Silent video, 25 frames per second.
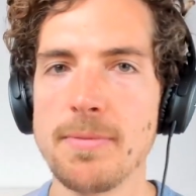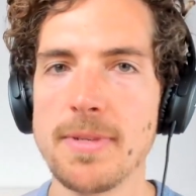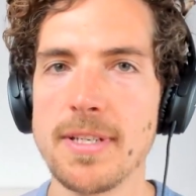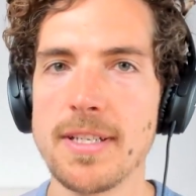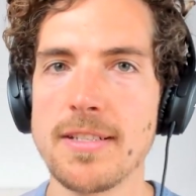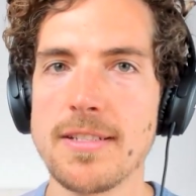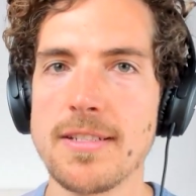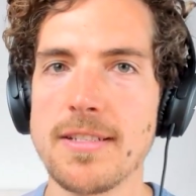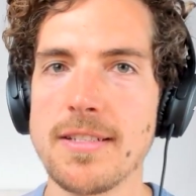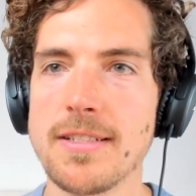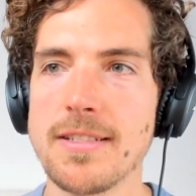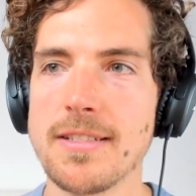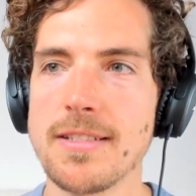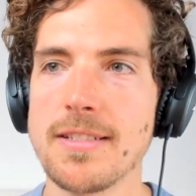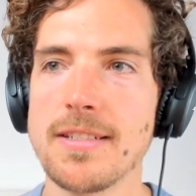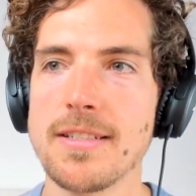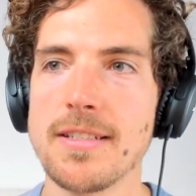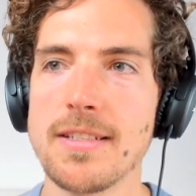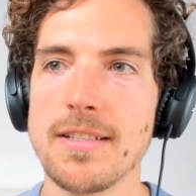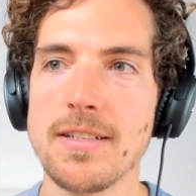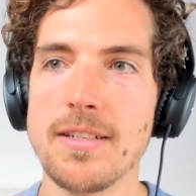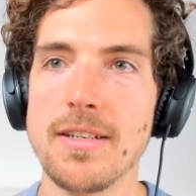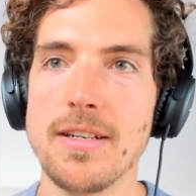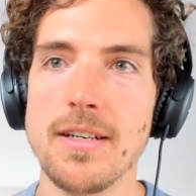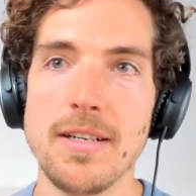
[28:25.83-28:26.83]
because
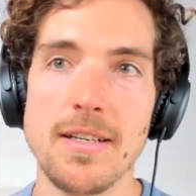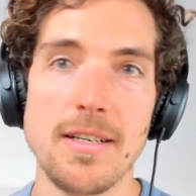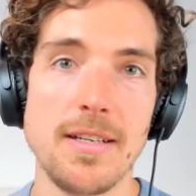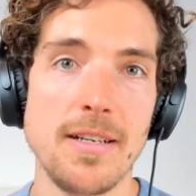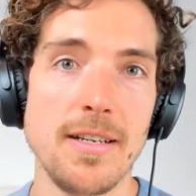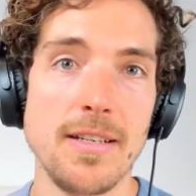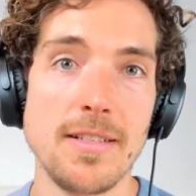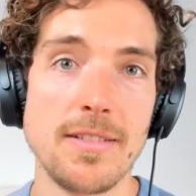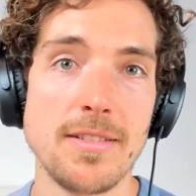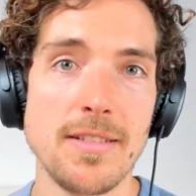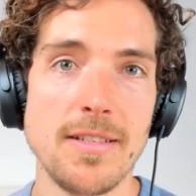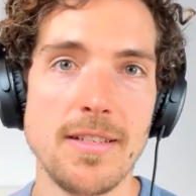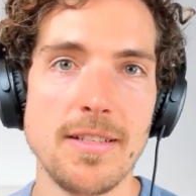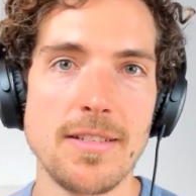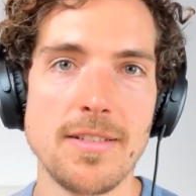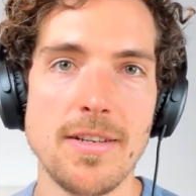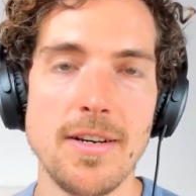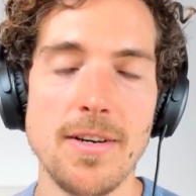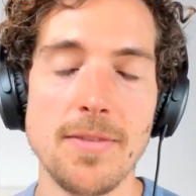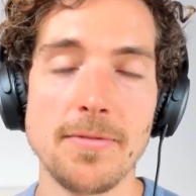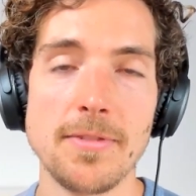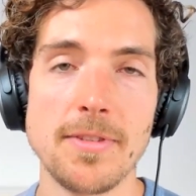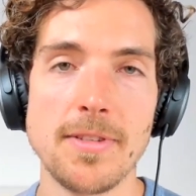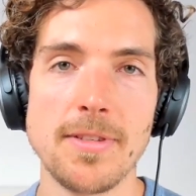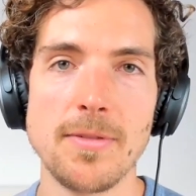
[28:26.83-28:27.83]
it's
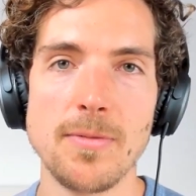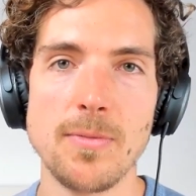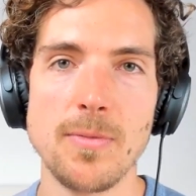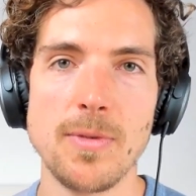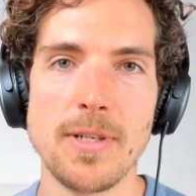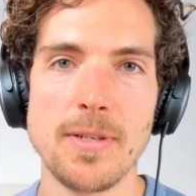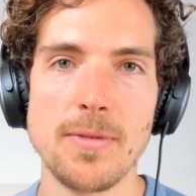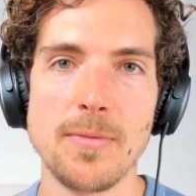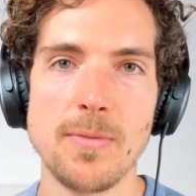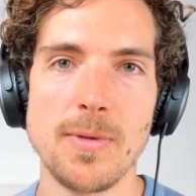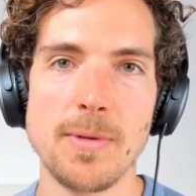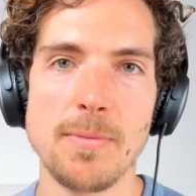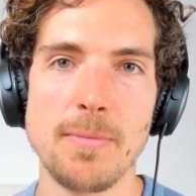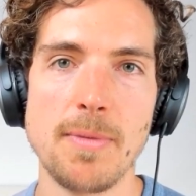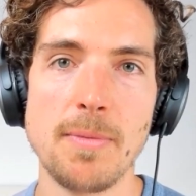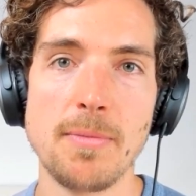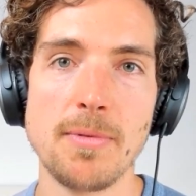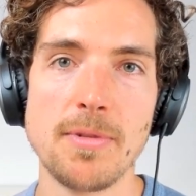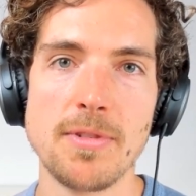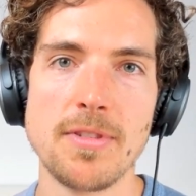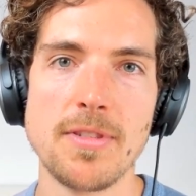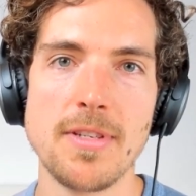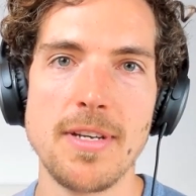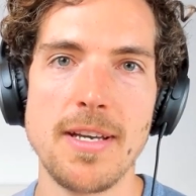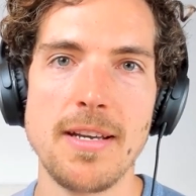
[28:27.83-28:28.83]
often what
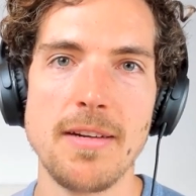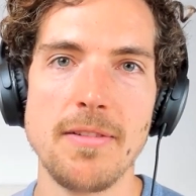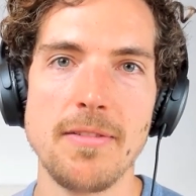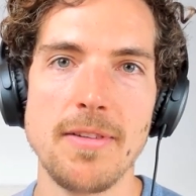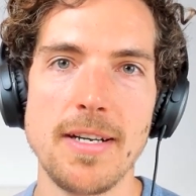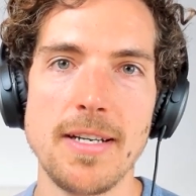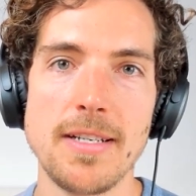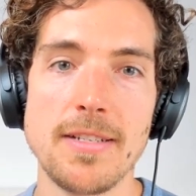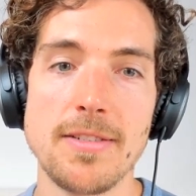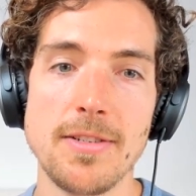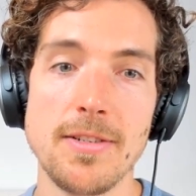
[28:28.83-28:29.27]
people say, right?